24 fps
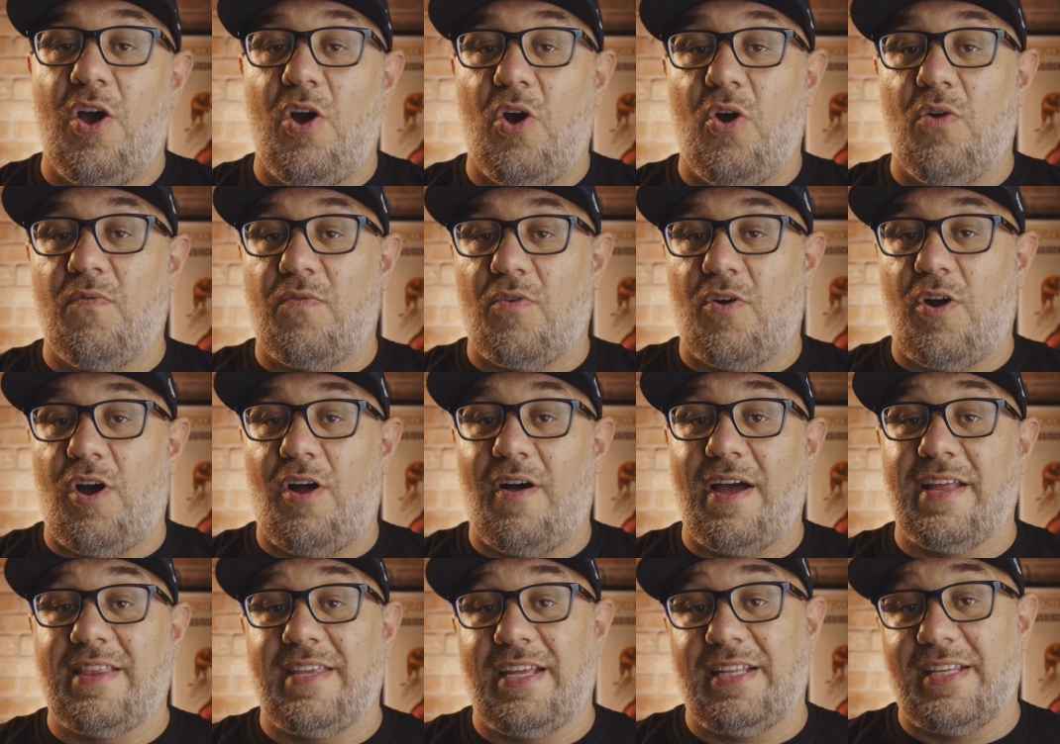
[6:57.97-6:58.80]

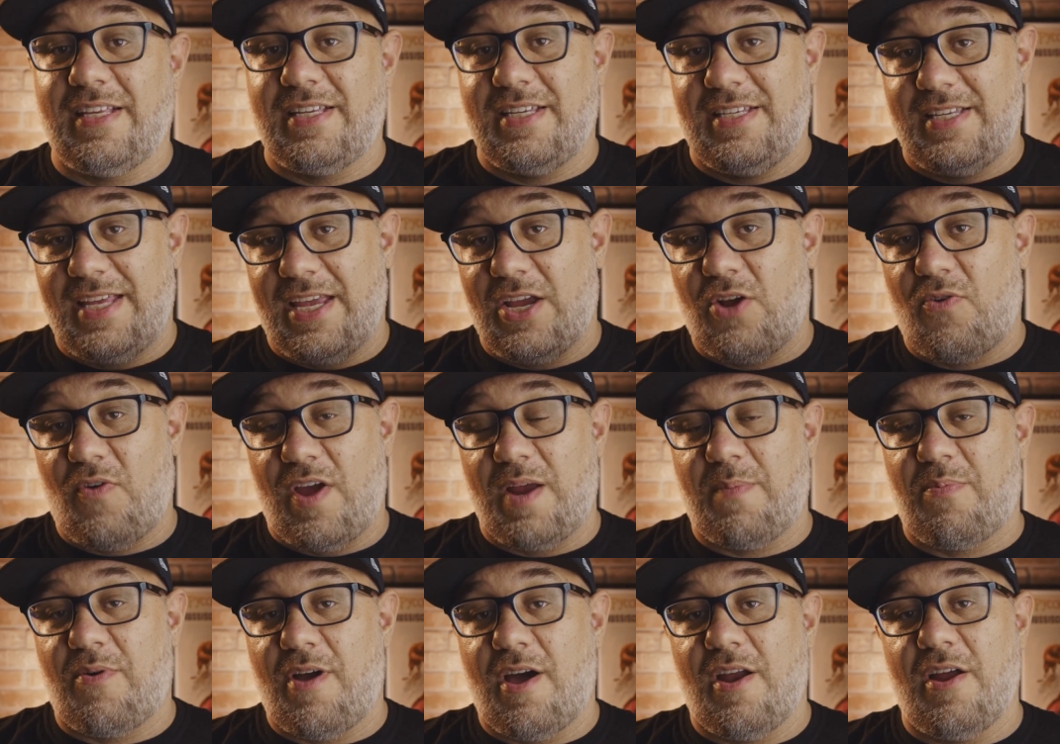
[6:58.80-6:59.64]
Overall, I think this is a
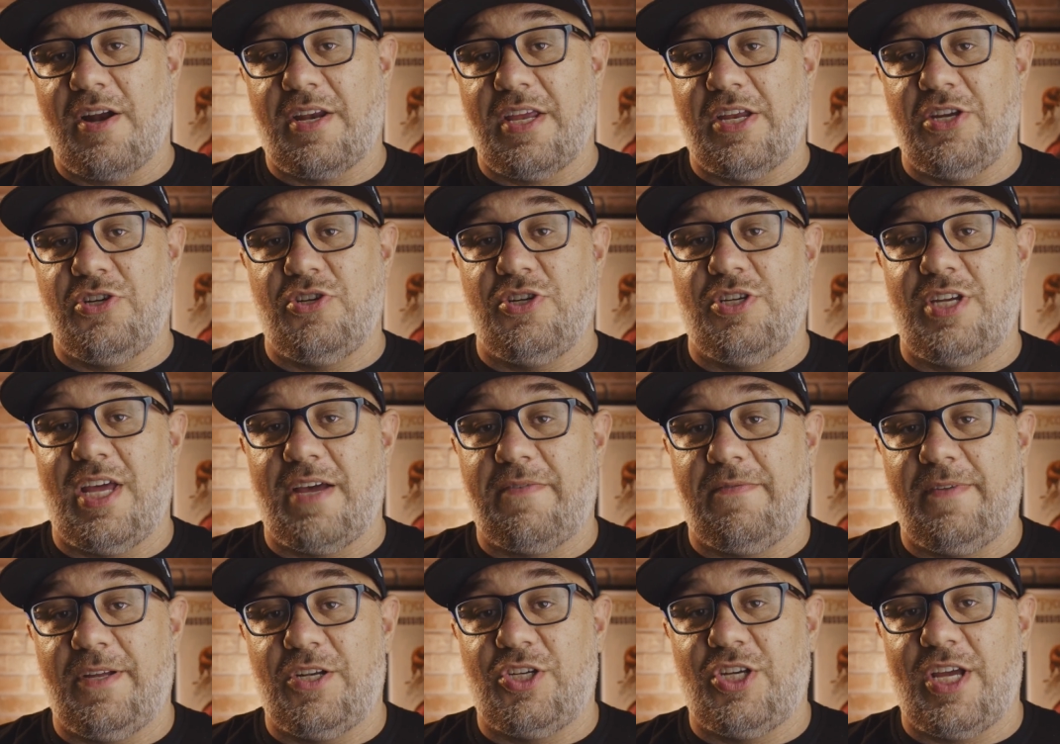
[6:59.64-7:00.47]
great product and you should
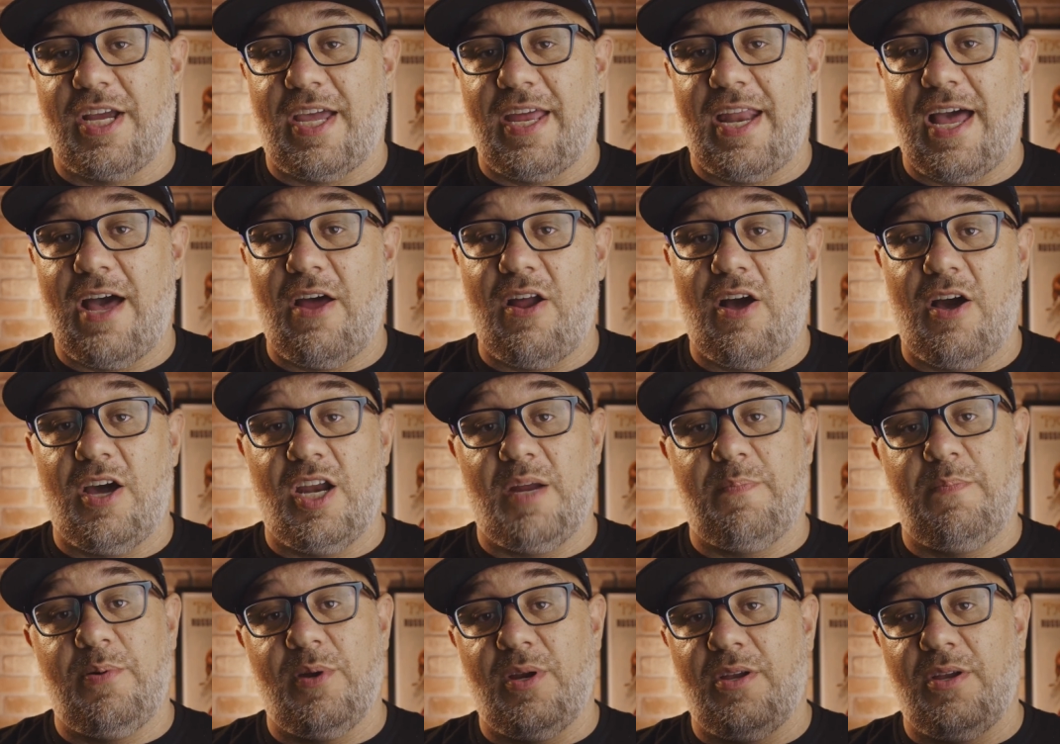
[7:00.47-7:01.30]
definitely check it out. I'm gonna put